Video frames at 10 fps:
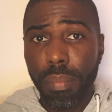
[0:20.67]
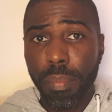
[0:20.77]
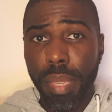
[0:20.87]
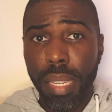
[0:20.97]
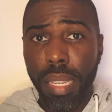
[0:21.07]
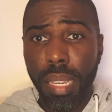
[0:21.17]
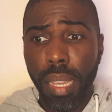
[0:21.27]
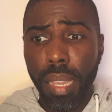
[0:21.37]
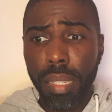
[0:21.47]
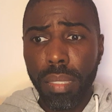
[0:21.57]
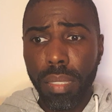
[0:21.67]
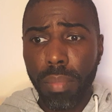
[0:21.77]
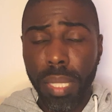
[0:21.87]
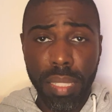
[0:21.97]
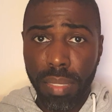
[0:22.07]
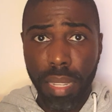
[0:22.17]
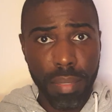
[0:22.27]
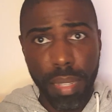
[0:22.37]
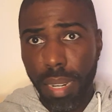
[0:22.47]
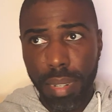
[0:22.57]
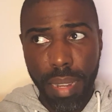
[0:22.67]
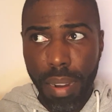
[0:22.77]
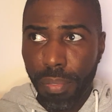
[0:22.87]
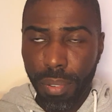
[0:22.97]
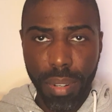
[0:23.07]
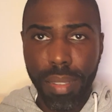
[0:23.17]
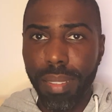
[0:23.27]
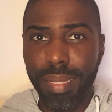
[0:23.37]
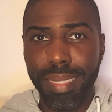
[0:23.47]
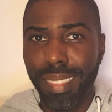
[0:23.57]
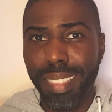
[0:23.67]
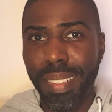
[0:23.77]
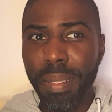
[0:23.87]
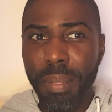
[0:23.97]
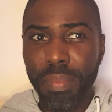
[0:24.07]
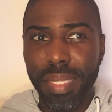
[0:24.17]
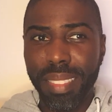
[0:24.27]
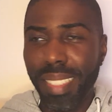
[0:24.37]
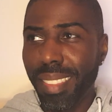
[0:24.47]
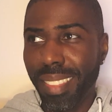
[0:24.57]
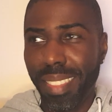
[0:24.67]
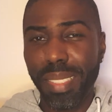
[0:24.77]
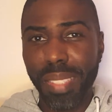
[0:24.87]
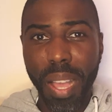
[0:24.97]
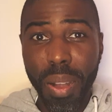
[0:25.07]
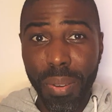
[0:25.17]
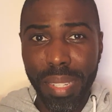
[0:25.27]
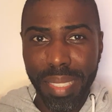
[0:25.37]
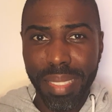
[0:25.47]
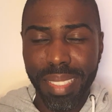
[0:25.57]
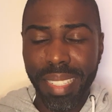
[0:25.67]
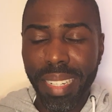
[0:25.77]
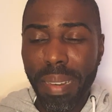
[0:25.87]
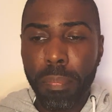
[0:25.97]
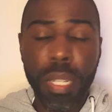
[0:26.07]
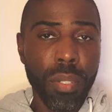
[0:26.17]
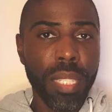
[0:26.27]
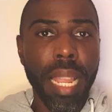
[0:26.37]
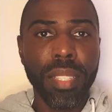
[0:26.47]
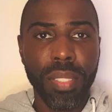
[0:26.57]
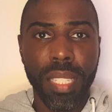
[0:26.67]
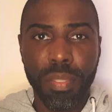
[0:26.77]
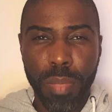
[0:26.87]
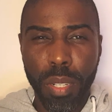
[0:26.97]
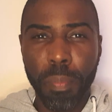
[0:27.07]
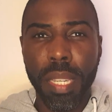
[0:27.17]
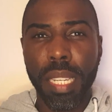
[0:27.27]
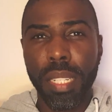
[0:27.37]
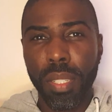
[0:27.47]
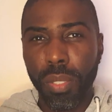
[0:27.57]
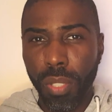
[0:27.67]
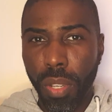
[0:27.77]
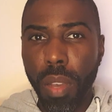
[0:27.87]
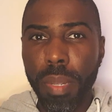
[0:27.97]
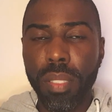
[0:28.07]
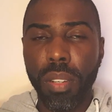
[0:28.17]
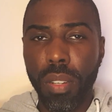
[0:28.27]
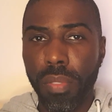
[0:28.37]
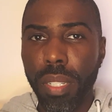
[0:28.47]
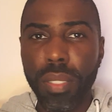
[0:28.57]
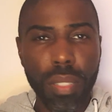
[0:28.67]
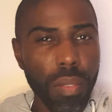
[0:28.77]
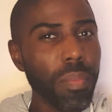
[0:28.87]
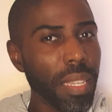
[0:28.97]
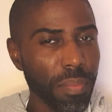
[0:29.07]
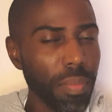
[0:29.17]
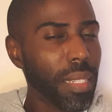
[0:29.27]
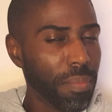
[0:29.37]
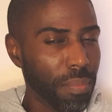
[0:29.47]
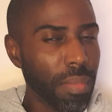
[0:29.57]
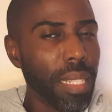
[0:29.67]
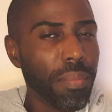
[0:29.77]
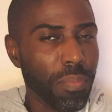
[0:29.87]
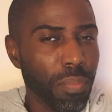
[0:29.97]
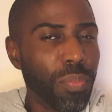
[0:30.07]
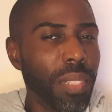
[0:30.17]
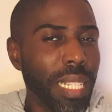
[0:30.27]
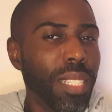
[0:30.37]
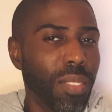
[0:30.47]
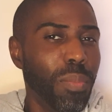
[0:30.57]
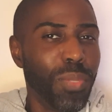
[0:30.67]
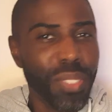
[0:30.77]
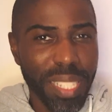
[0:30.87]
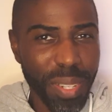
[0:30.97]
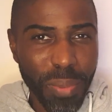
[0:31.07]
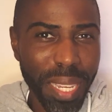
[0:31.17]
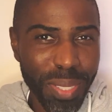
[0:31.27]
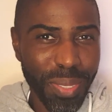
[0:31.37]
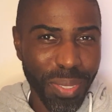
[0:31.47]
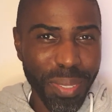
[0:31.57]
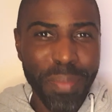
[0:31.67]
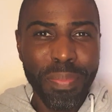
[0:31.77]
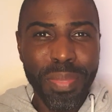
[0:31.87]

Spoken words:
because they are there for since always, yeah. But I would like to give my opinion, to comment over, you know, my little Brazilian way to